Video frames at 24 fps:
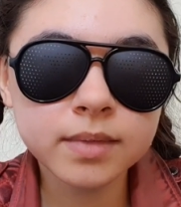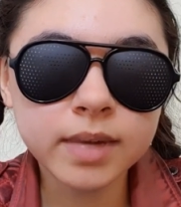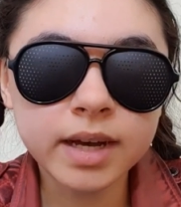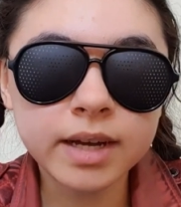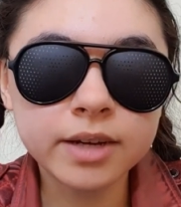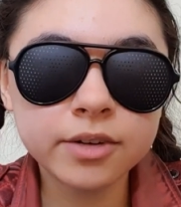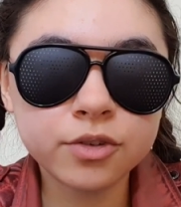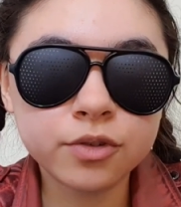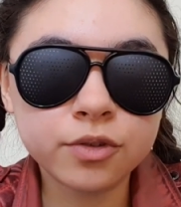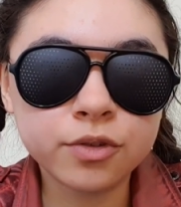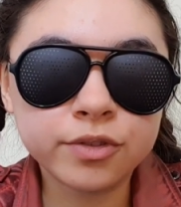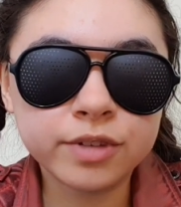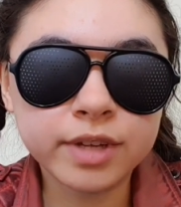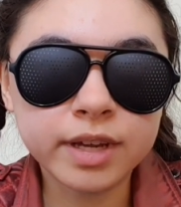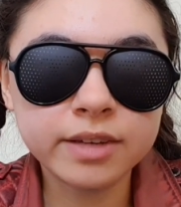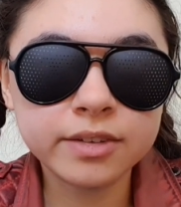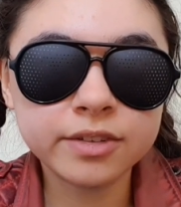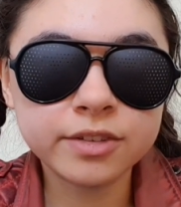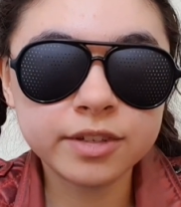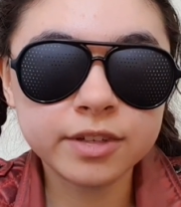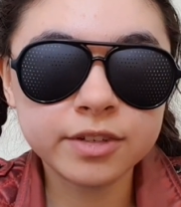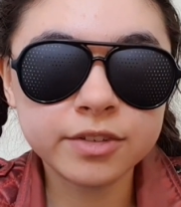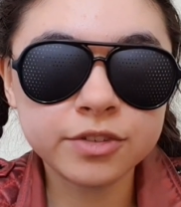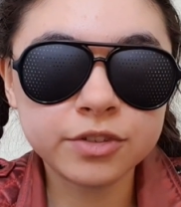Andrew Tate
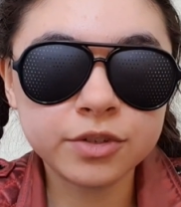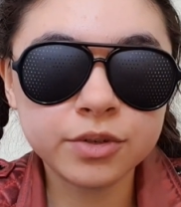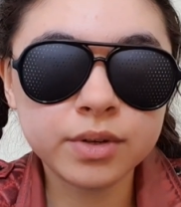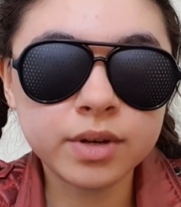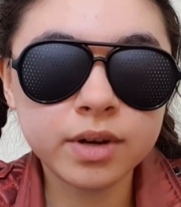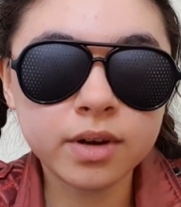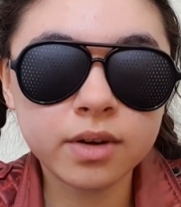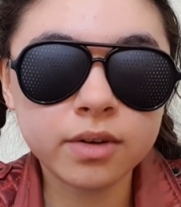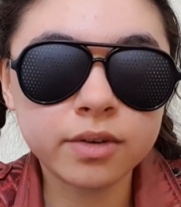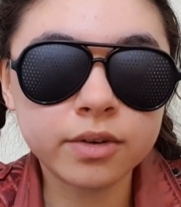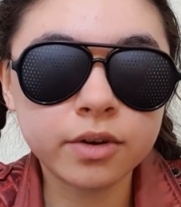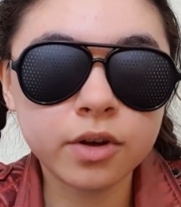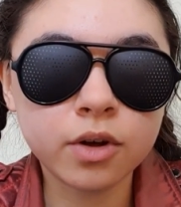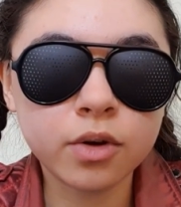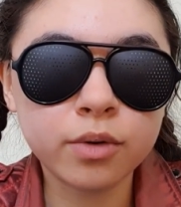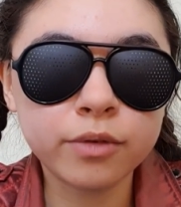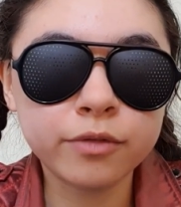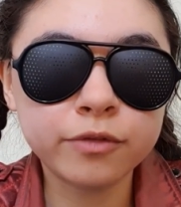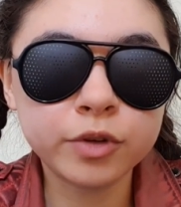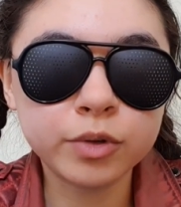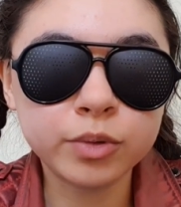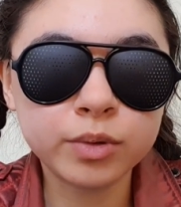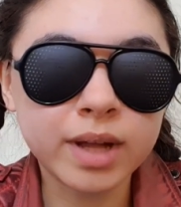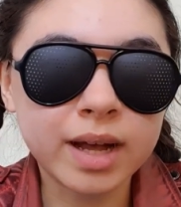says you can't know
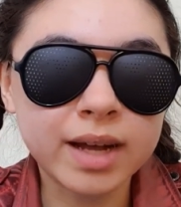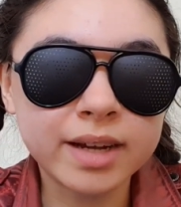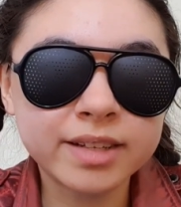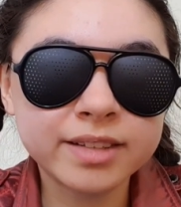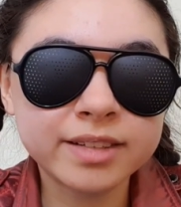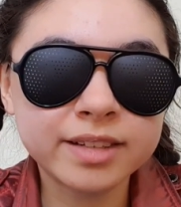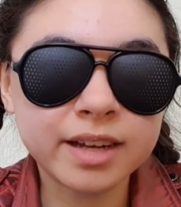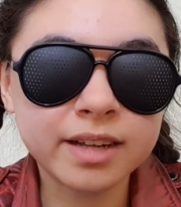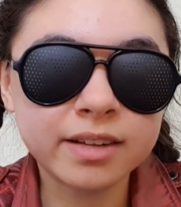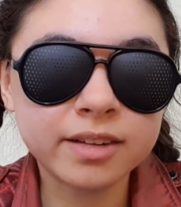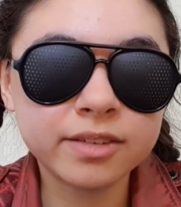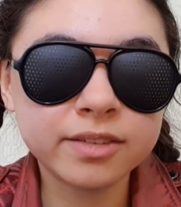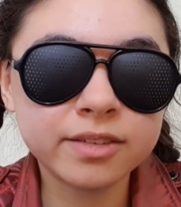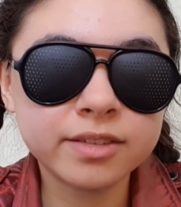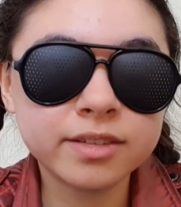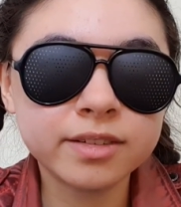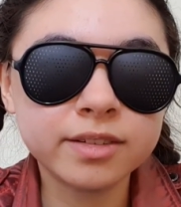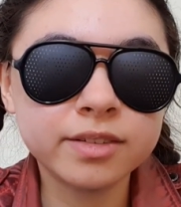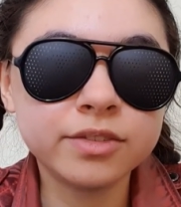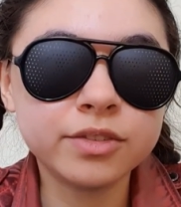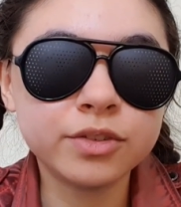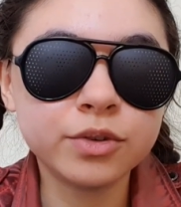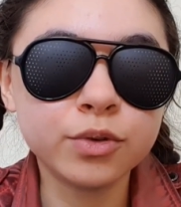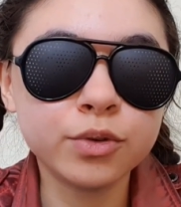if you lack talent
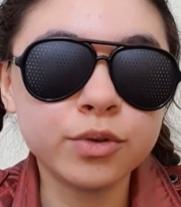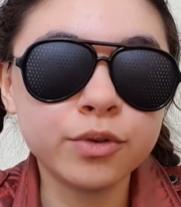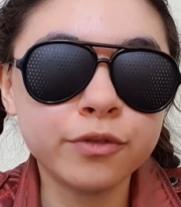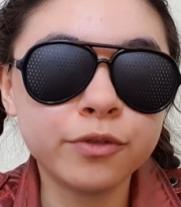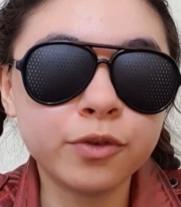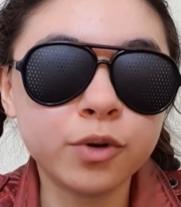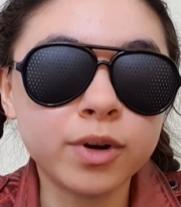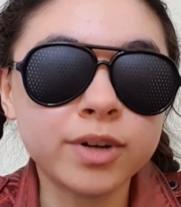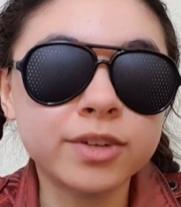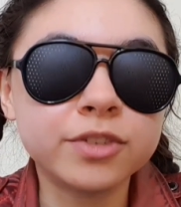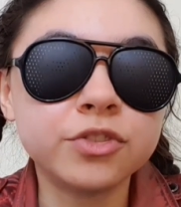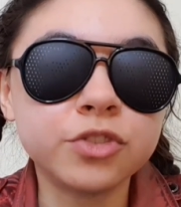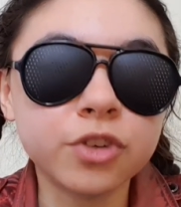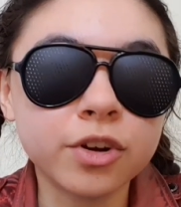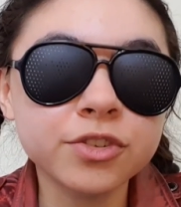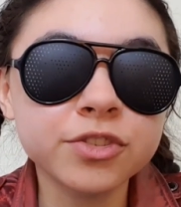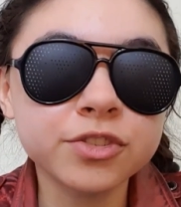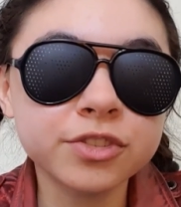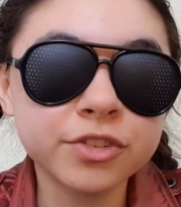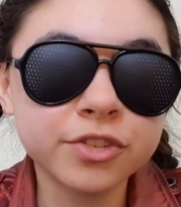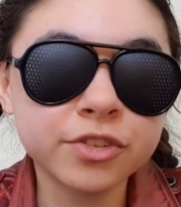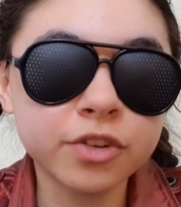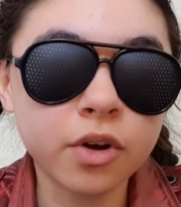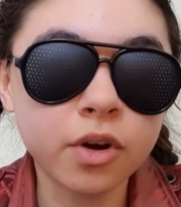until you've worked
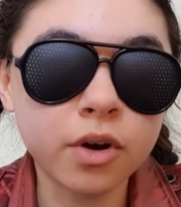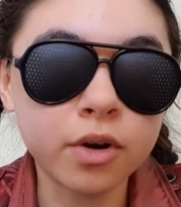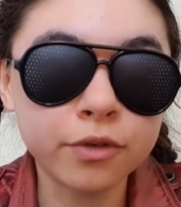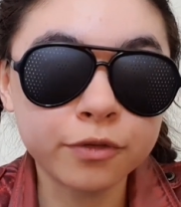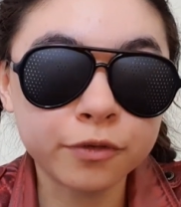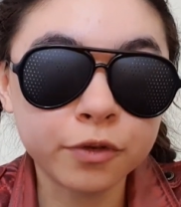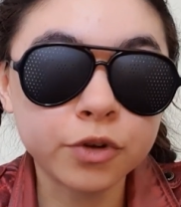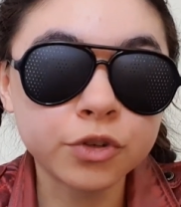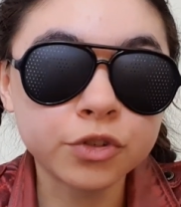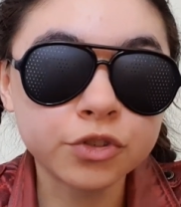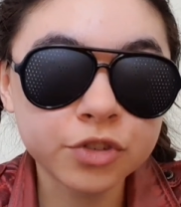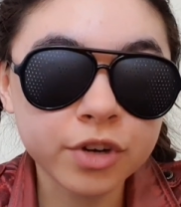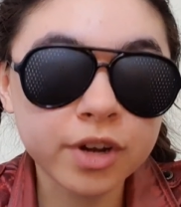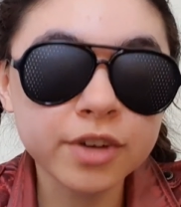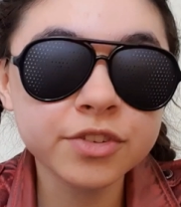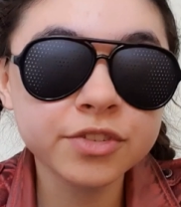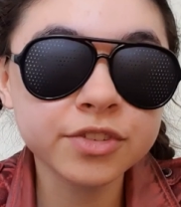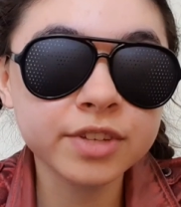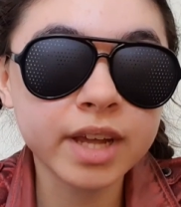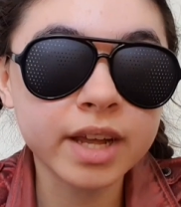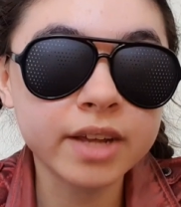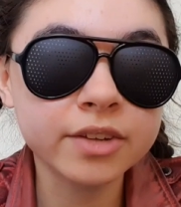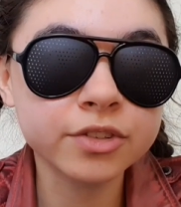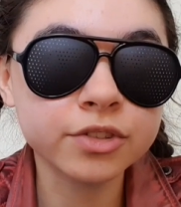just as hard for
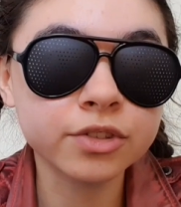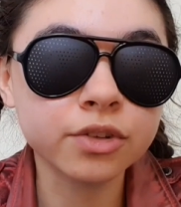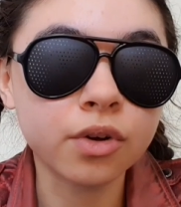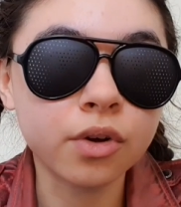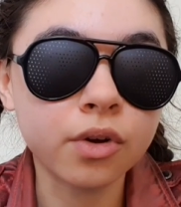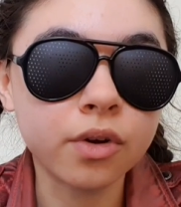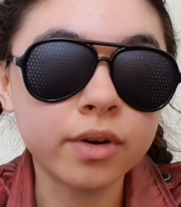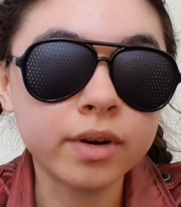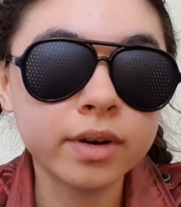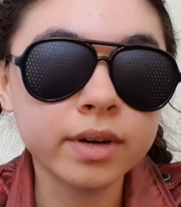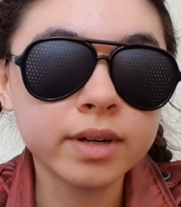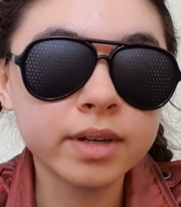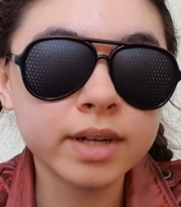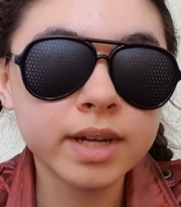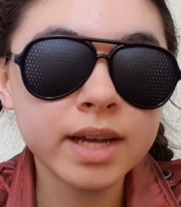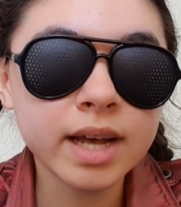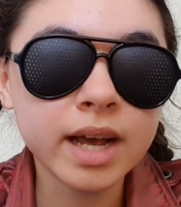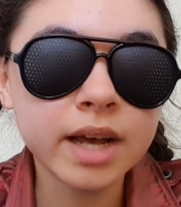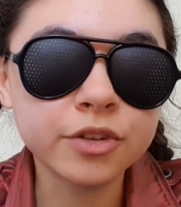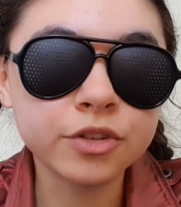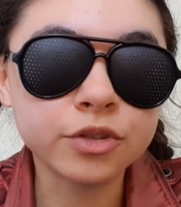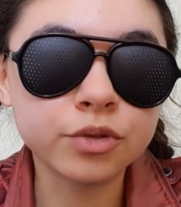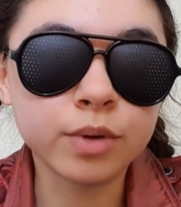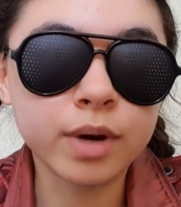just as long
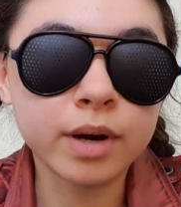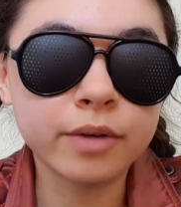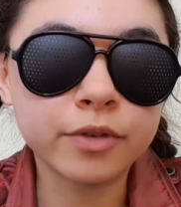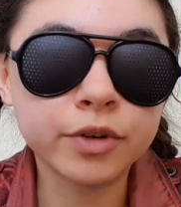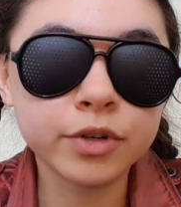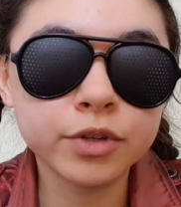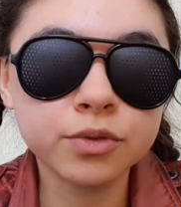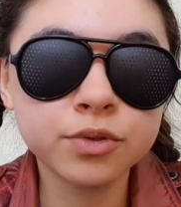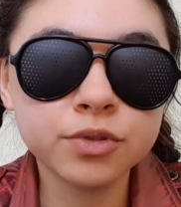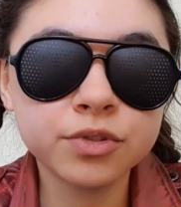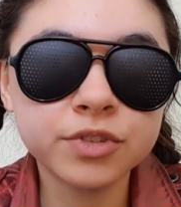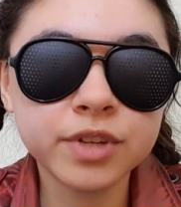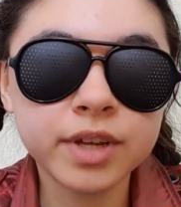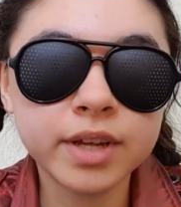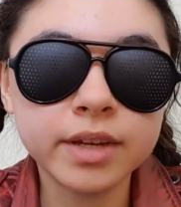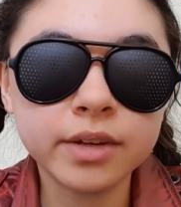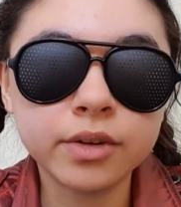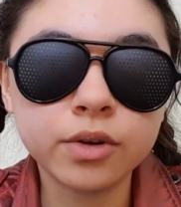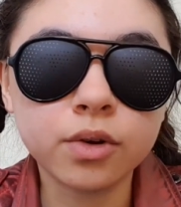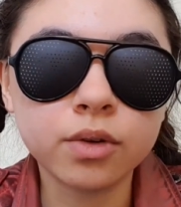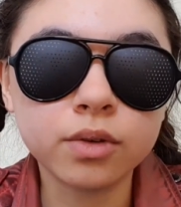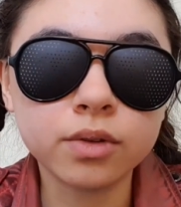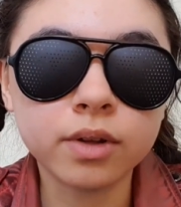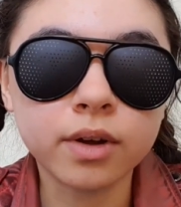as whoever you say
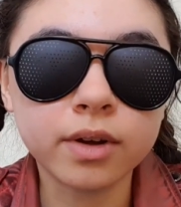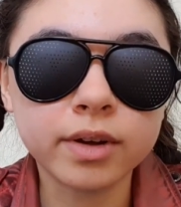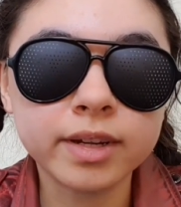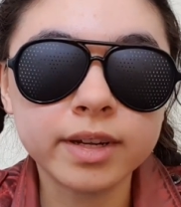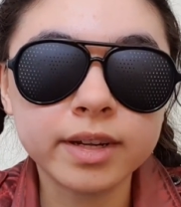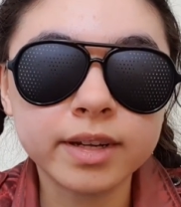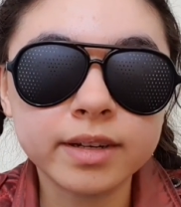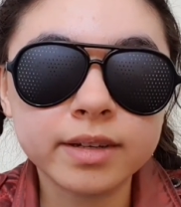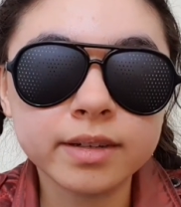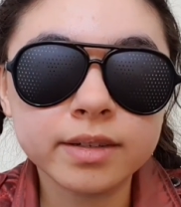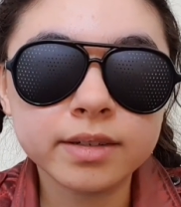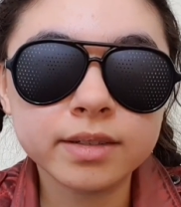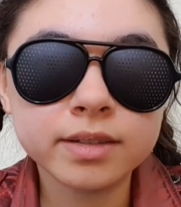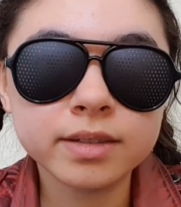got lucky.